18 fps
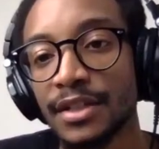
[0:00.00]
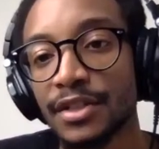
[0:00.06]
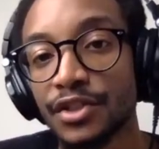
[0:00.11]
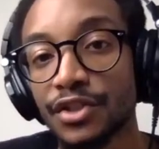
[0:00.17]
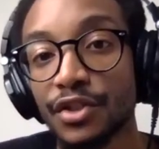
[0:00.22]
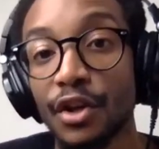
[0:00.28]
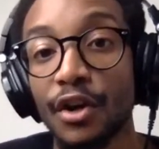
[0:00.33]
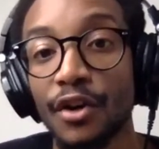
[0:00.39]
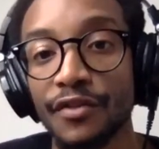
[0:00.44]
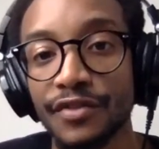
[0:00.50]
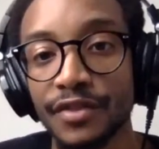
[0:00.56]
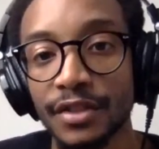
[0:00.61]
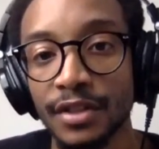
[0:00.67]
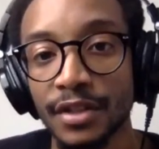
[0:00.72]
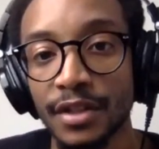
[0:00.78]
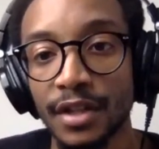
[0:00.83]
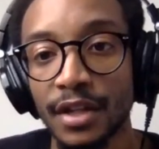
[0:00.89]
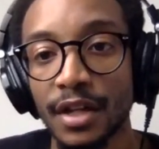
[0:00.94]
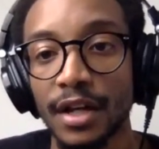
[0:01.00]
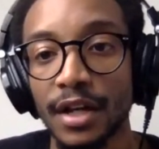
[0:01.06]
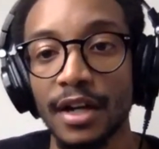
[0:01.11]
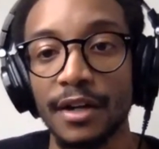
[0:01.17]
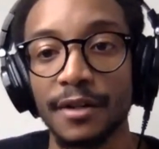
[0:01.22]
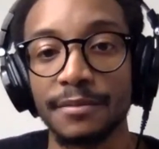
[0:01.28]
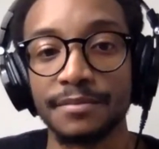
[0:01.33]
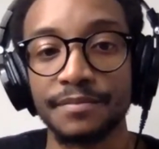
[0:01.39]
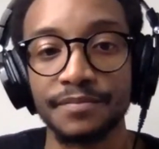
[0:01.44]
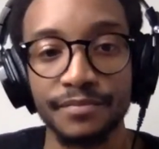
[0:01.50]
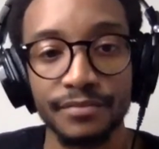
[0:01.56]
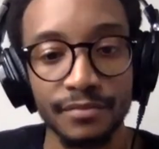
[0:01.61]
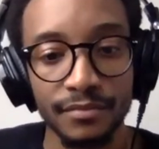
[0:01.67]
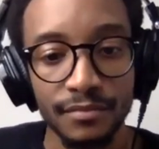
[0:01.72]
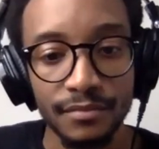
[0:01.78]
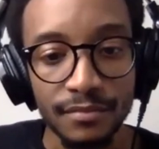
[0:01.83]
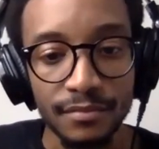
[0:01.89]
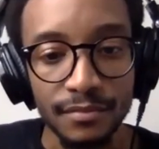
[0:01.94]
soft,
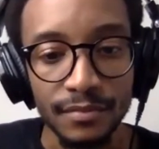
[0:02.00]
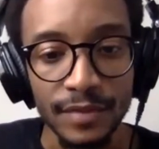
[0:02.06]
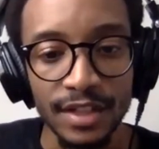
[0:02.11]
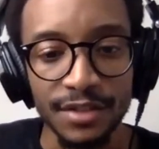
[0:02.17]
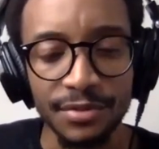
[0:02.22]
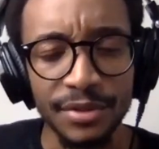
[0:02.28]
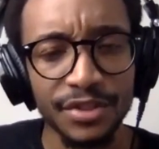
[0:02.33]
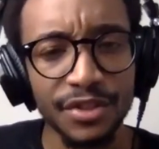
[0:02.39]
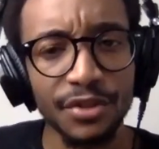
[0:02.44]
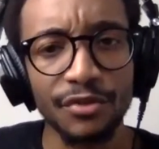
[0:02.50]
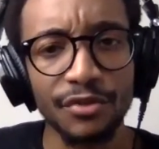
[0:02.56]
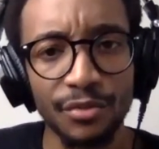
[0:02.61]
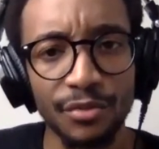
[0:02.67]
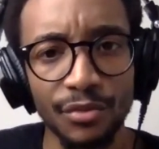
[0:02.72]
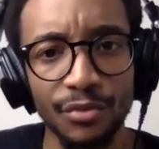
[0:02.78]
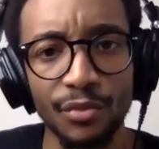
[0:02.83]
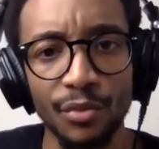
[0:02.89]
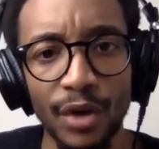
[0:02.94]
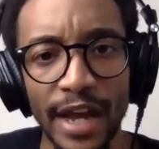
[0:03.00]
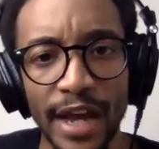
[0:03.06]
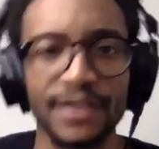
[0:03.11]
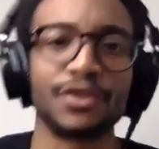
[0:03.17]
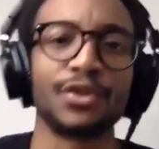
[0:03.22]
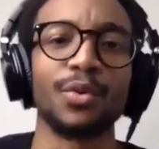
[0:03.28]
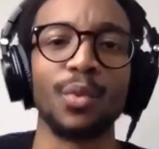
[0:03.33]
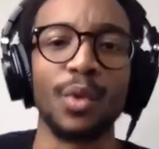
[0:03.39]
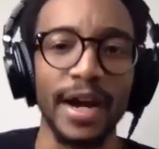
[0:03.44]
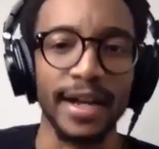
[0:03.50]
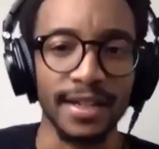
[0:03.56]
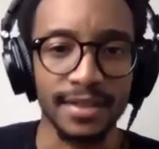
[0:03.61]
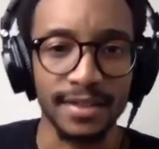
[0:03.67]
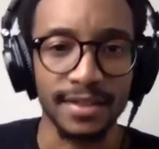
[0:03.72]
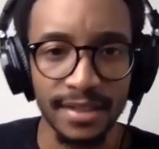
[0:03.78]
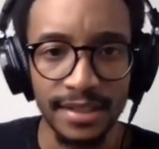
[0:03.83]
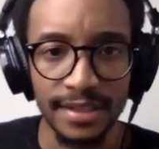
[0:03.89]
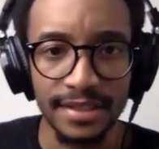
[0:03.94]
especially after
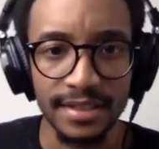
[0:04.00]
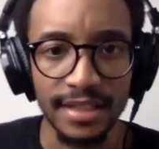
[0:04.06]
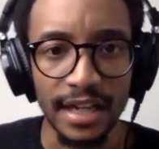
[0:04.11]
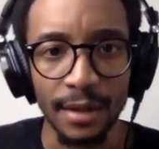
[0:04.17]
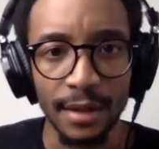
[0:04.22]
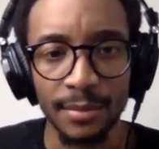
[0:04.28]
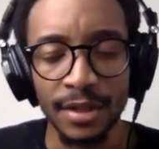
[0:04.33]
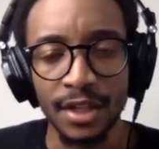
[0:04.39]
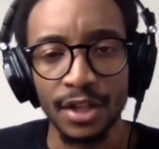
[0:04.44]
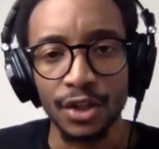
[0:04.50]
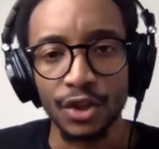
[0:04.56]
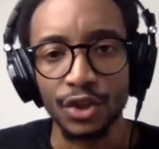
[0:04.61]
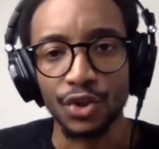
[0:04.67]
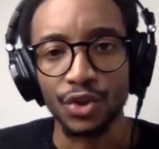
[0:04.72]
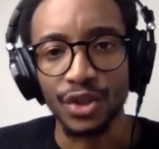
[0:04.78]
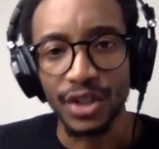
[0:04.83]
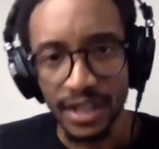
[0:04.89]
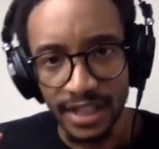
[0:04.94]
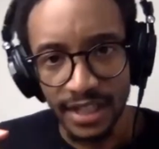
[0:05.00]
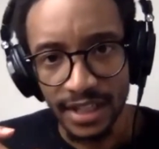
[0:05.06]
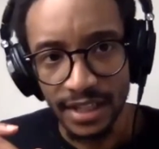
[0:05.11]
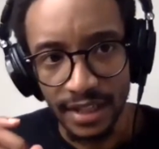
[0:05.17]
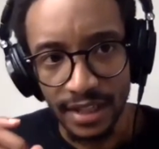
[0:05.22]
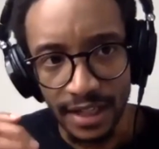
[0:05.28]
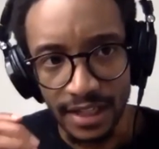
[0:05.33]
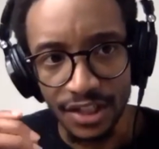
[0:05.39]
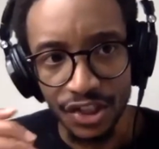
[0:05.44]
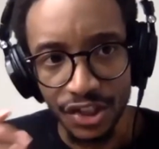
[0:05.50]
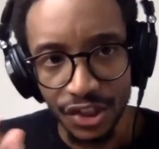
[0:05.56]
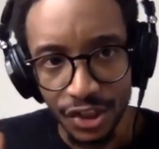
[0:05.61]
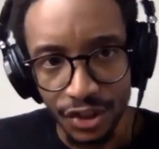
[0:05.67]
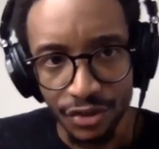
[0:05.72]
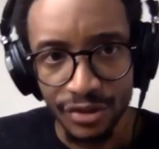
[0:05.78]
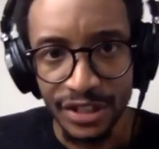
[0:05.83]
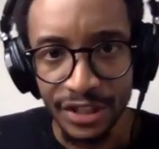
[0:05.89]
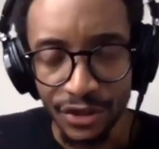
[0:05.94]
widest t-stop. You can get a
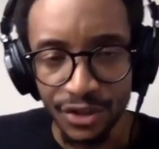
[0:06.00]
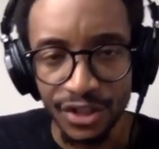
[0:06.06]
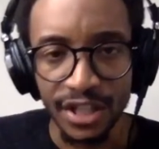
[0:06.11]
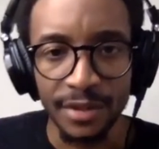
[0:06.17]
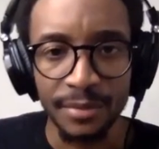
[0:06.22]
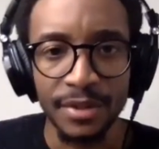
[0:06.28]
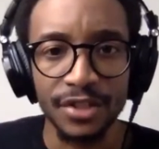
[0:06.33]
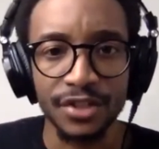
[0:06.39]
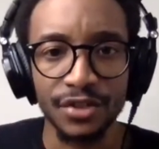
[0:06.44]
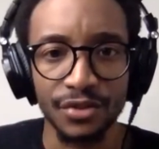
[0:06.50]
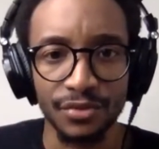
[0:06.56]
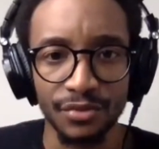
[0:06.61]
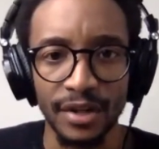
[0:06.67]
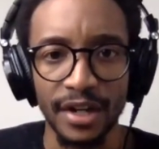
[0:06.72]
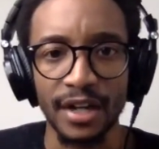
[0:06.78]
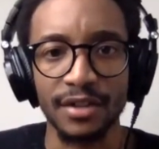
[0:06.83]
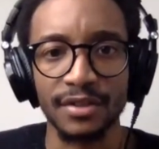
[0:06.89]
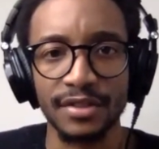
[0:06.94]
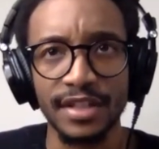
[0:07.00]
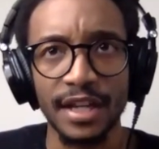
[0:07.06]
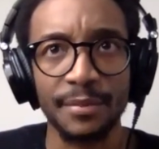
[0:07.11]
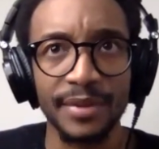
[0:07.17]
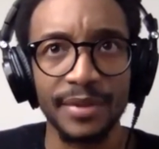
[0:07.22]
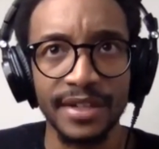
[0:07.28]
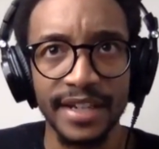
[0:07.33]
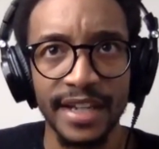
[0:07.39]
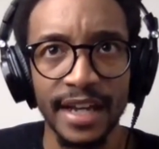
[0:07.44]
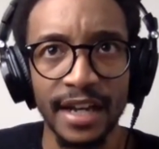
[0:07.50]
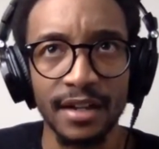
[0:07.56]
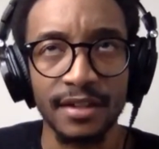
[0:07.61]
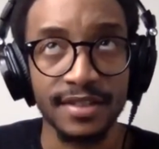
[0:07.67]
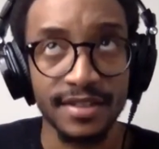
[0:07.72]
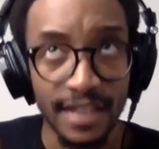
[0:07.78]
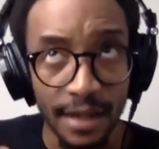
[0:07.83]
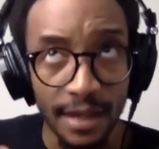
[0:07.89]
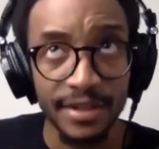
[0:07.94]
generally good image around stopping
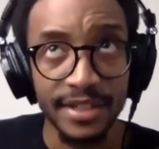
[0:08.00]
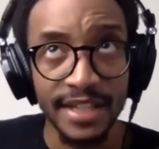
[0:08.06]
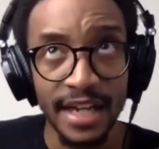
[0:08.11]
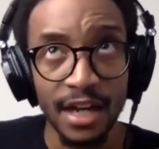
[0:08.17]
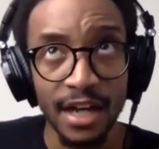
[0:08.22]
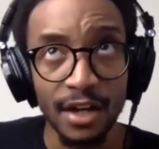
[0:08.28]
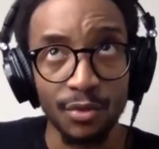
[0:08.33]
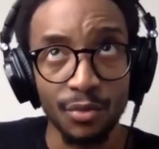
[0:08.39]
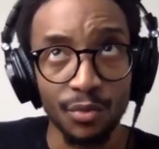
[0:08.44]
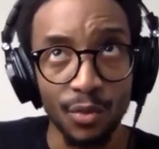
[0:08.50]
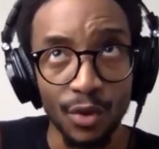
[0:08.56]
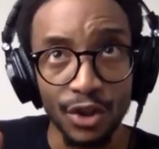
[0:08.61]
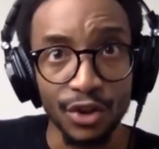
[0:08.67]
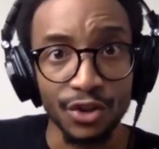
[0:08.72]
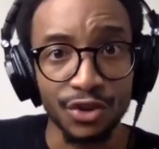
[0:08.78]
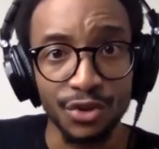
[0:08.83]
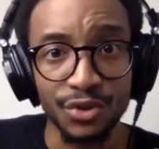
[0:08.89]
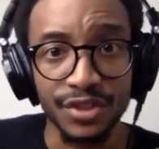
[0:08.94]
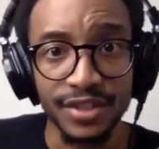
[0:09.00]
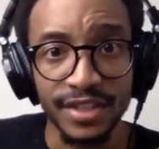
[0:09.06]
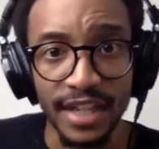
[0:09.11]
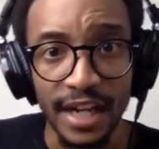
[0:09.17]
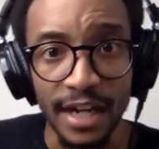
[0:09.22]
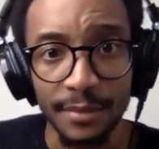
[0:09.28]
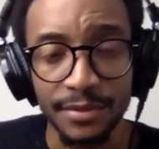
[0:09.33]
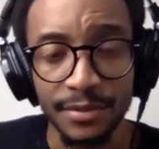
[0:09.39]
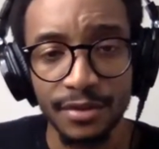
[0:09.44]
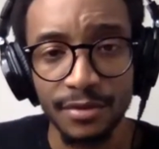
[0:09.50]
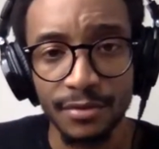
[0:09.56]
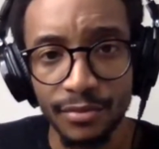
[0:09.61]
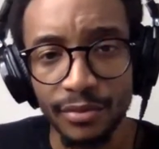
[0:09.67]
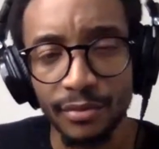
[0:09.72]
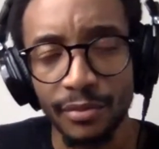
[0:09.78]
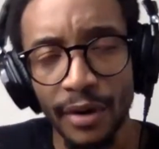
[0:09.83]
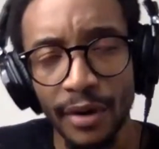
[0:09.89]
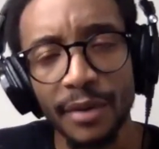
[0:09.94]
down one or two stops,
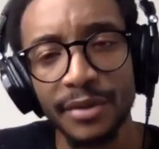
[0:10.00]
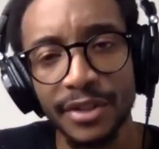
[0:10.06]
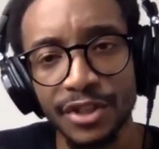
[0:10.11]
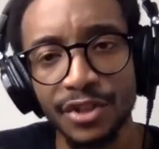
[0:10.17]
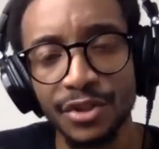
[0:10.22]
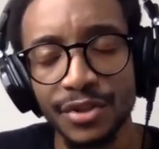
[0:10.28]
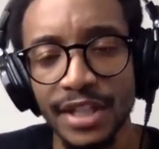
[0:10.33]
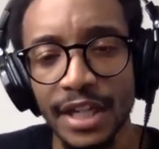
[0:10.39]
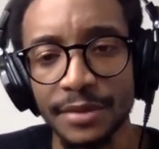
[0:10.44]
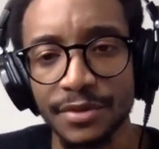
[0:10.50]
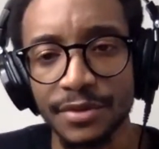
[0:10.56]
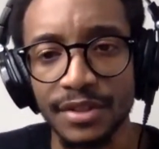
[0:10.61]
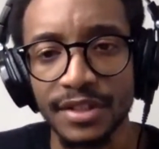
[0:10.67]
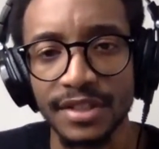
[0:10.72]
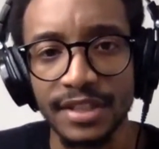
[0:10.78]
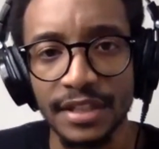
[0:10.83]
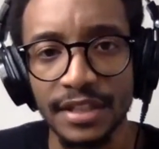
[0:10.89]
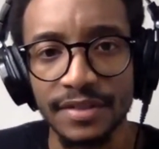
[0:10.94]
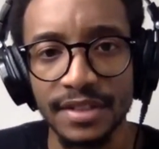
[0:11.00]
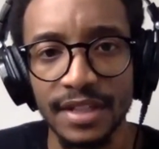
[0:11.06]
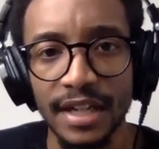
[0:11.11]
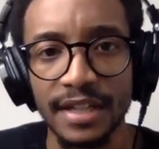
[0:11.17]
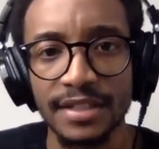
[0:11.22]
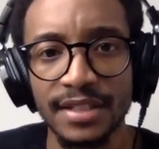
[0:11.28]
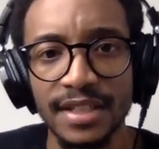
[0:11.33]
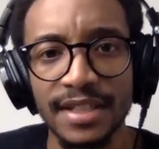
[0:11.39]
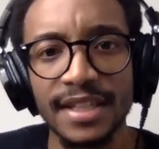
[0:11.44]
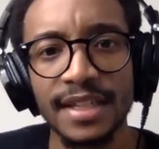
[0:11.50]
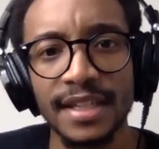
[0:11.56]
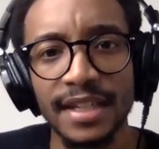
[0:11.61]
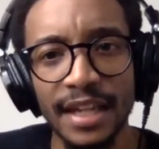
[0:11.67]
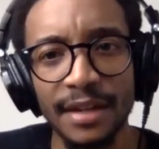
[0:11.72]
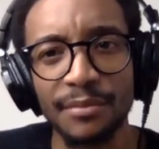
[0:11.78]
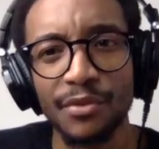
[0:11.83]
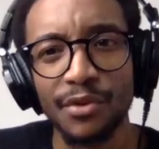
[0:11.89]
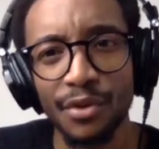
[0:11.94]
probably two stops on the safe side, to get
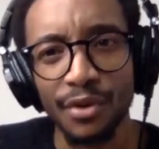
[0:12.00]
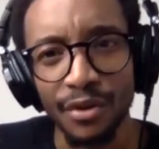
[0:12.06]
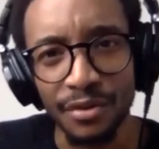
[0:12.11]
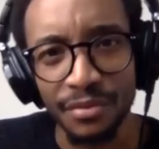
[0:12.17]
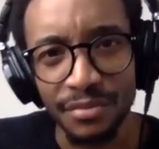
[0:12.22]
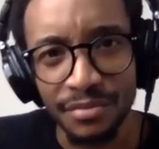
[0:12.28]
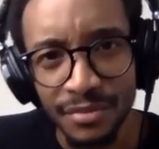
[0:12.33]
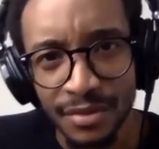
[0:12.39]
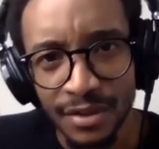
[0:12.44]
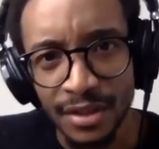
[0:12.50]
a more,